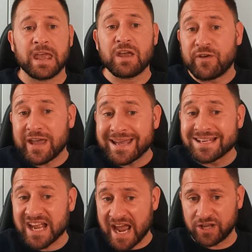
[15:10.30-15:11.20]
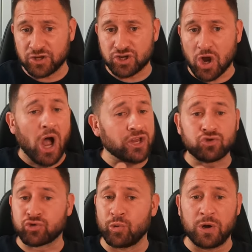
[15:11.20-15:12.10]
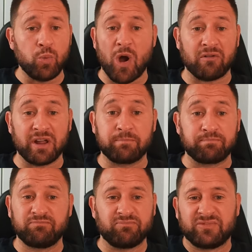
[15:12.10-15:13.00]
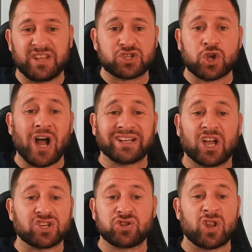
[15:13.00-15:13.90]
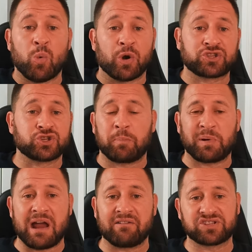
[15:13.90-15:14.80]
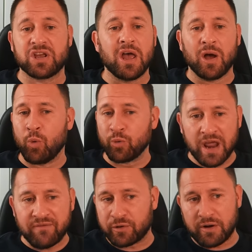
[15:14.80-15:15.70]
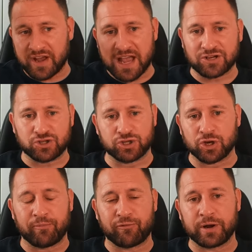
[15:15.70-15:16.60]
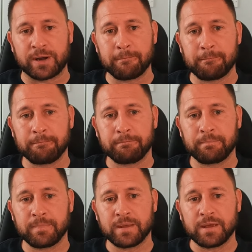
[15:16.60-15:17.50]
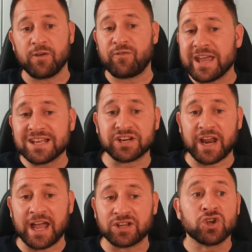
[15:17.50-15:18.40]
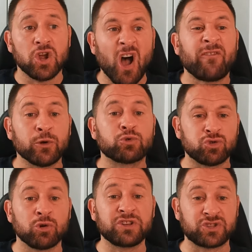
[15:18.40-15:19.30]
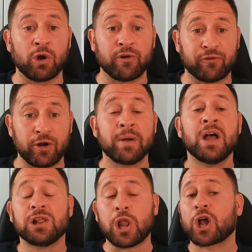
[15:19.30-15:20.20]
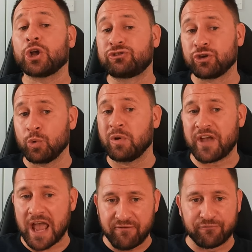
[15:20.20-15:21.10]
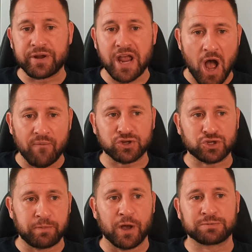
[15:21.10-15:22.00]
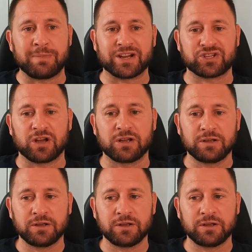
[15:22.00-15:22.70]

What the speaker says: If it is Ange, I truly worry this guy doesn't know what a top player is and will never, ever catch the top three. If it isn't Ange, I feel truly sorry for him, like I do with every other Spurs manager.